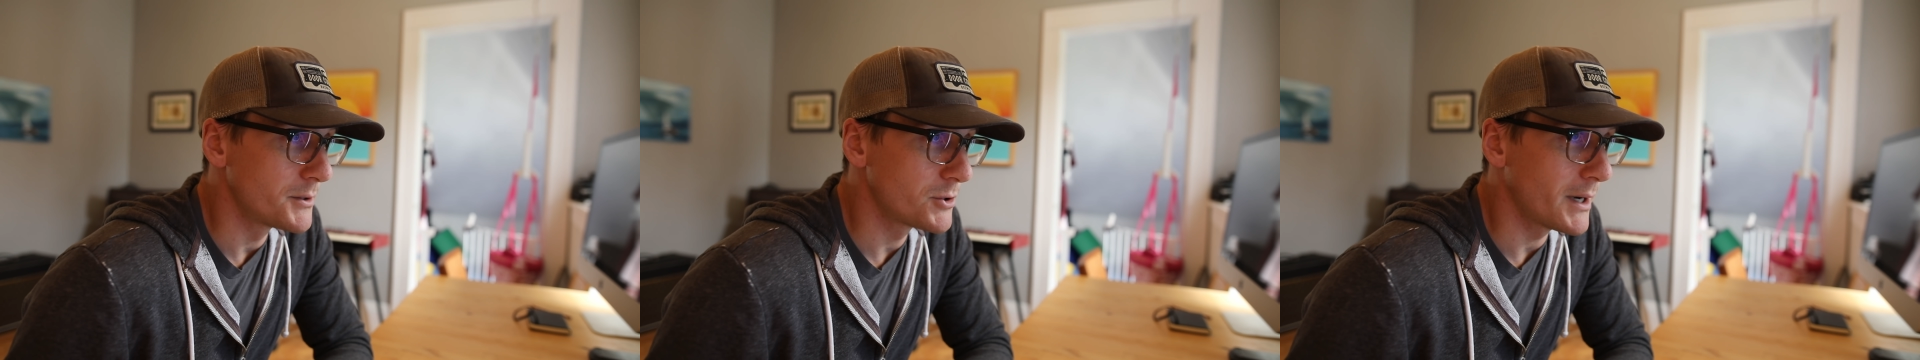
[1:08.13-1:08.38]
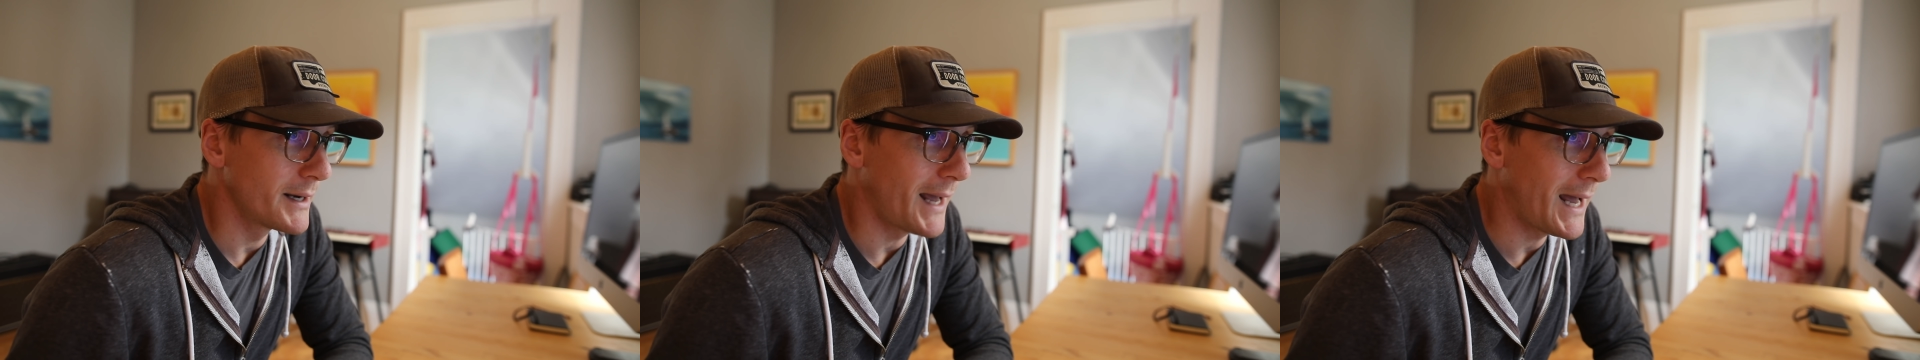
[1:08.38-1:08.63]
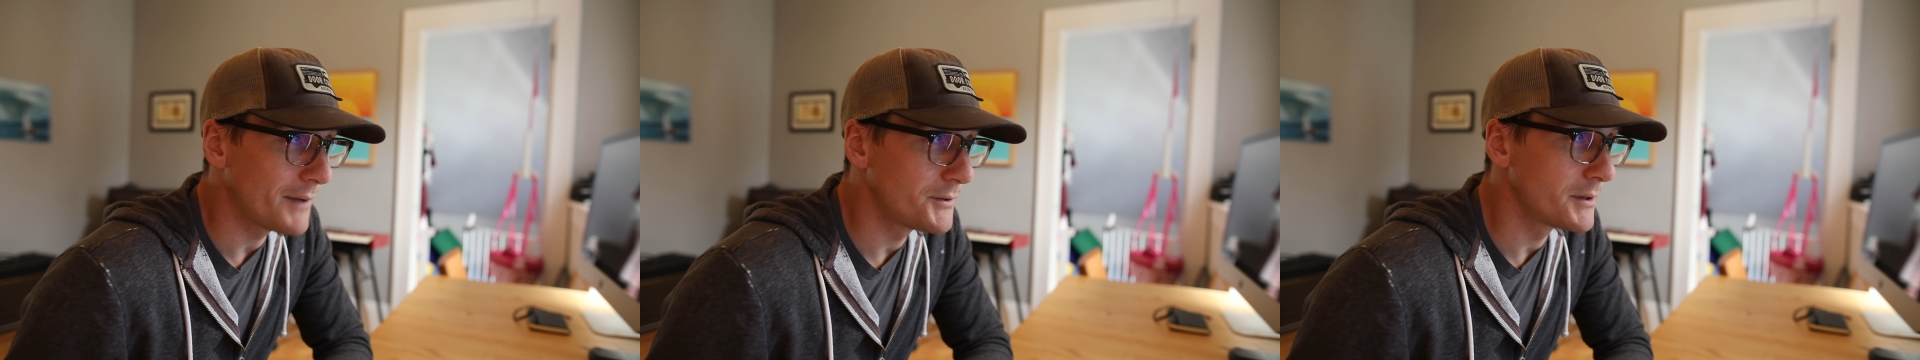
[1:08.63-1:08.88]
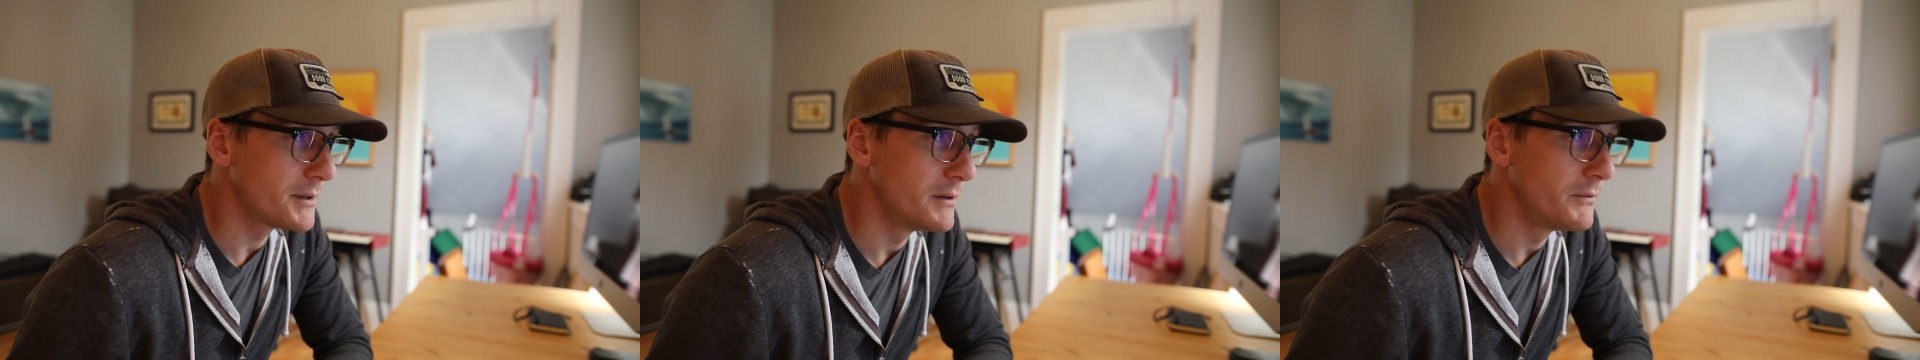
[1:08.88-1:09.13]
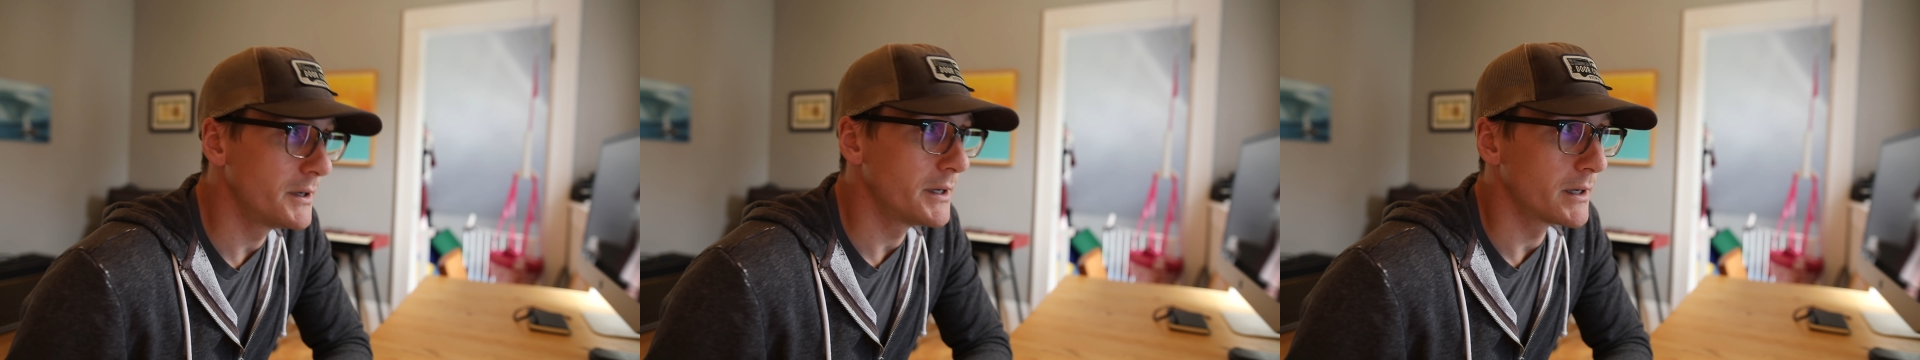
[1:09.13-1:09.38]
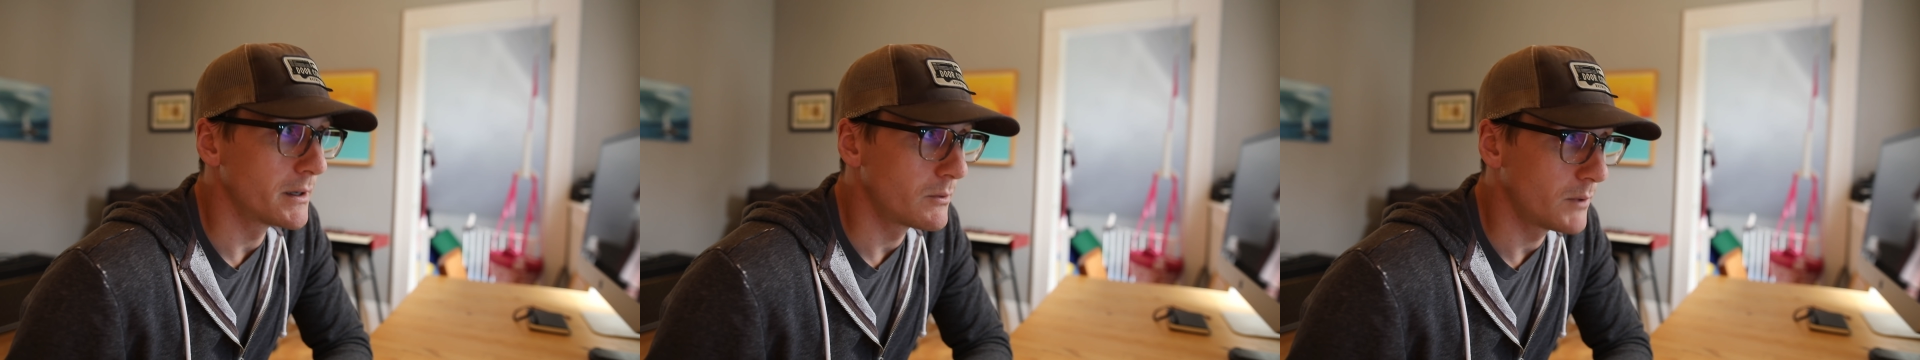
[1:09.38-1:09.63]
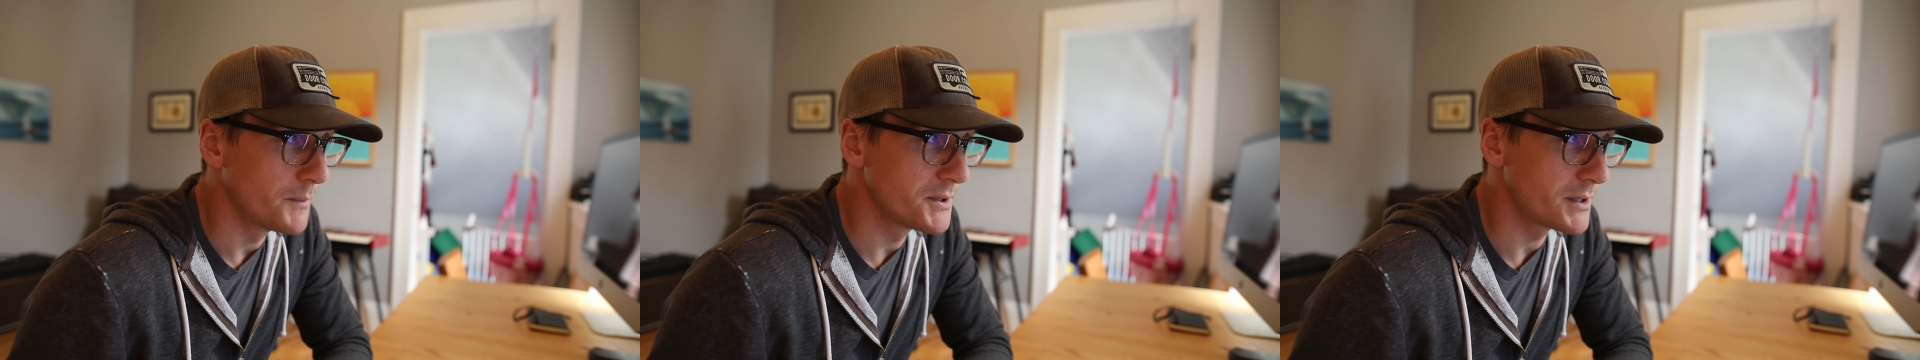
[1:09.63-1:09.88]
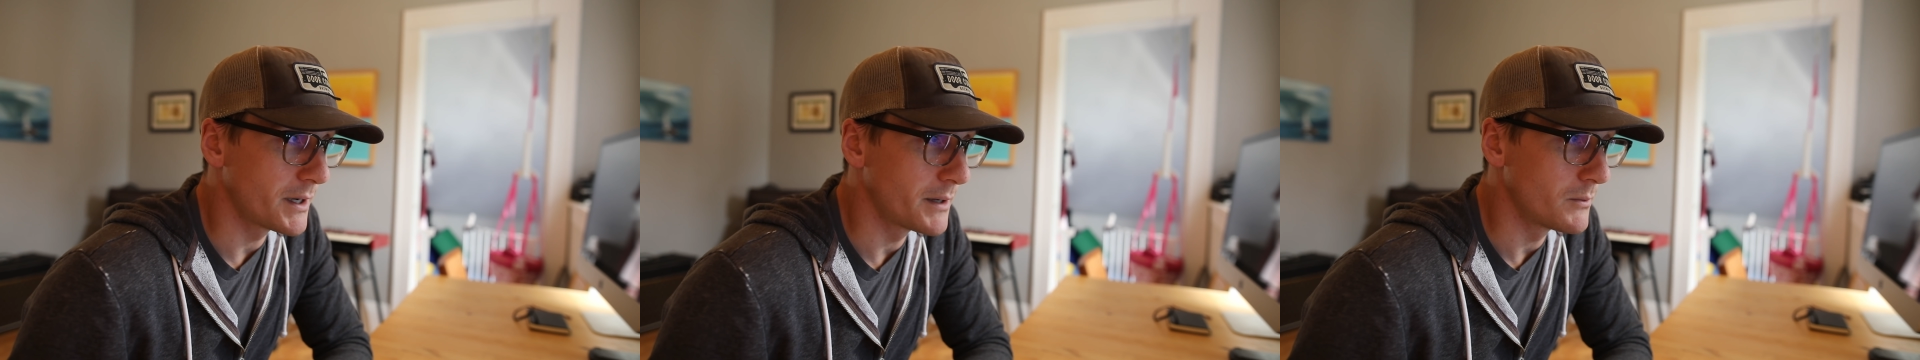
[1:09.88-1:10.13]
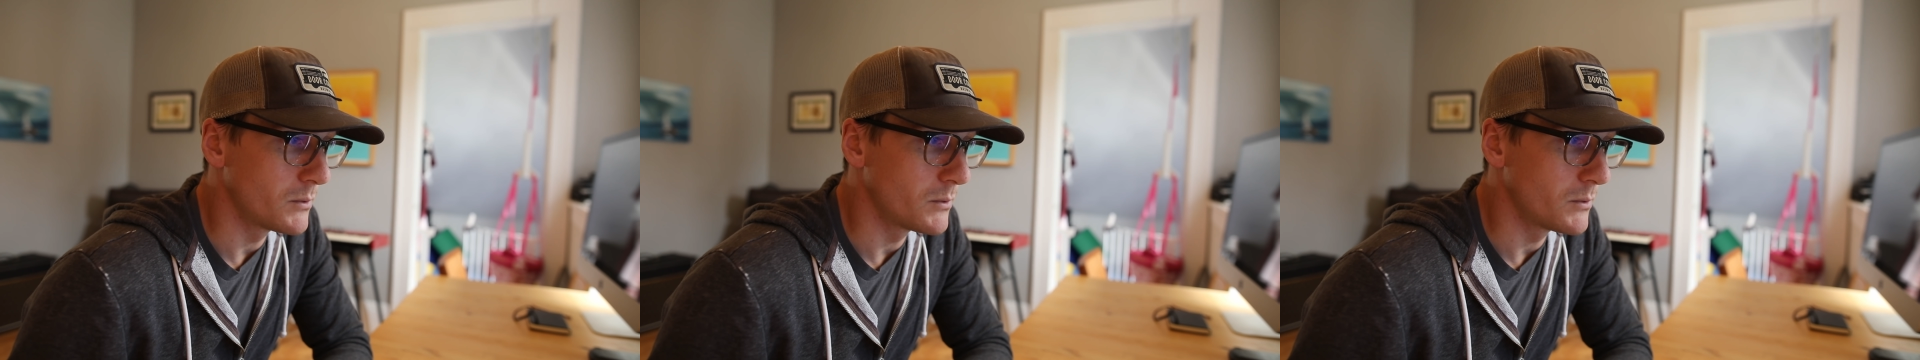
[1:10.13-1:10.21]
tried after the NVIDIA website